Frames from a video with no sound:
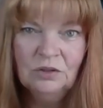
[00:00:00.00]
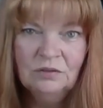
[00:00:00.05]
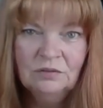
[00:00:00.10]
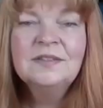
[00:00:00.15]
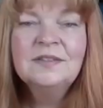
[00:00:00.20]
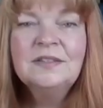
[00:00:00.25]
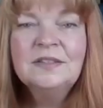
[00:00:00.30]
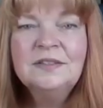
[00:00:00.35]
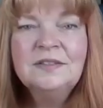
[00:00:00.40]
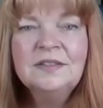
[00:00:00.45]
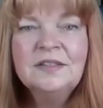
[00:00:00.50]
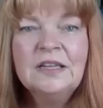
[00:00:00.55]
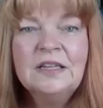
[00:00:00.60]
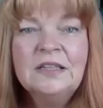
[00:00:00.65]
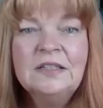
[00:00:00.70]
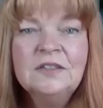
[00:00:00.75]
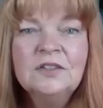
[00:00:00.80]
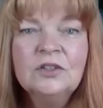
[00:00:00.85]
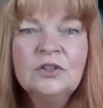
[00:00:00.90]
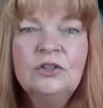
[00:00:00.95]
Since
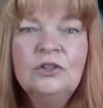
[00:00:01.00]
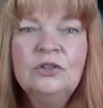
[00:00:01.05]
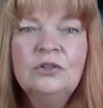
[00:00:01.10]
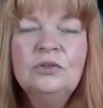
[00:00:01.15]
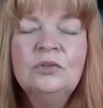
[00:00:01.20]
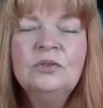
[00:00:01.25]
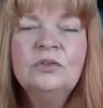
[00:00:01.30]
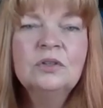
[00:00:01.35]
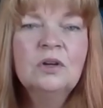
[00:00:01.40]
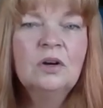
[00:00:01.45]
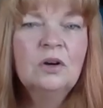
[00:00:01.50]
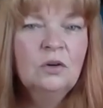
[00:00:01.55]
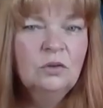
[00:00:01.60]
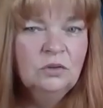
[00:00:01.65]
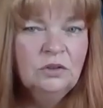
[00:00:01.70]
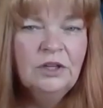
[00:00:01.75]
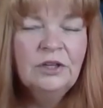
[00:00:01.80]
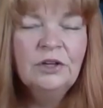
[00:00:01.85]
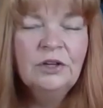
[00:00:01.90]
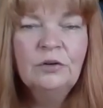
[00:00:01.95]
kits are used
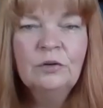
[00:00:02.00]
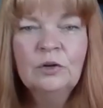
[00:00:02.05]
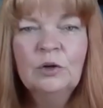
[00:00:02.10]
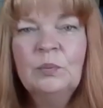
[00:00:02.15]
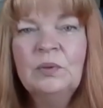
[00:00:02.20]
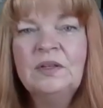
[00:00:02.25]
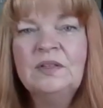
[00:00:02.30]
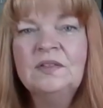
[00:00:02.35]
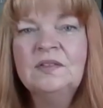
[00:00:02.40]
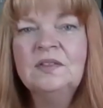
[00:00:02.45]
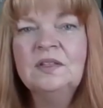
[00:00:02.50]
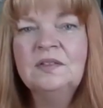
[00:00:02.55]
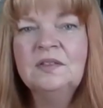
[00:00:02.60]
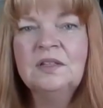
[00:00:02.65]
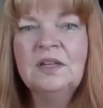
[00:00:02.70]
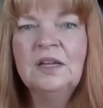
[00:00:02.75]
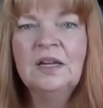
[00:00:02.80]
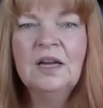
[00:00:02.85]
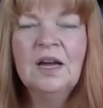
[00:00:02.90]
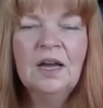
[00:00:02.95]
only to group
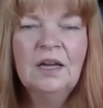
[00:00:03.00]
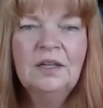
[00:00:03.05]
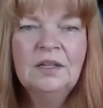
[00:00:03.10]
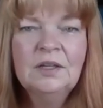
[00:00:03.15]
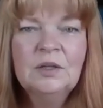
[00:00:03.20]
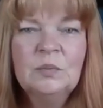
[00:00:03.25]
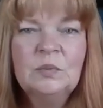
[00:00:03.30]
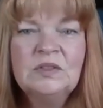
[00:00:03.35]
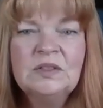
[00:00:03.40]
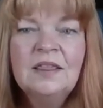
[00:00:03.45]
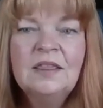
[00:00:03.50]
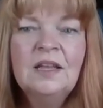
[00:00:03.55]
existing items,